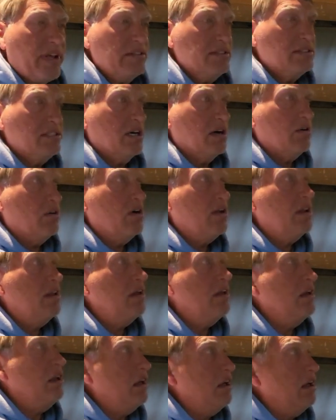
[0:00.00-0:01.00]
So
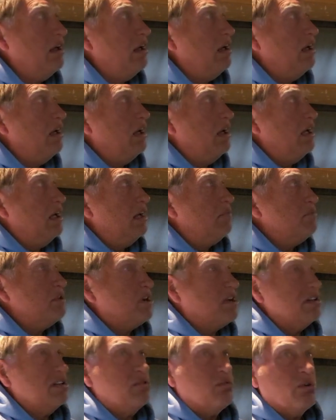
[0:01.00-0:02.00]
I've
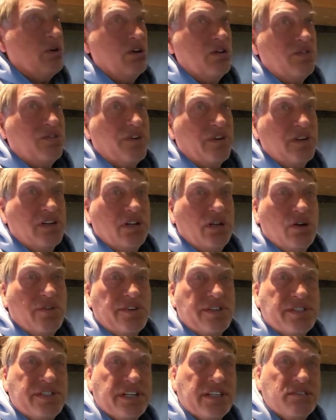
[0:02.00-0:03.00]
been on the road for a little
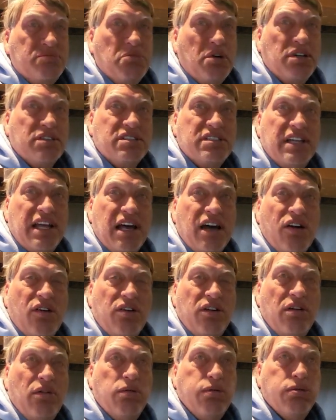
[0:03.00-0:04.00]
over 6 months
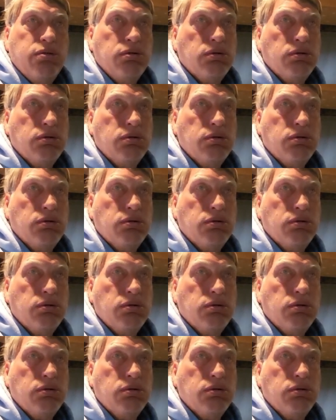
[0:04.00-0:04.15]
now, and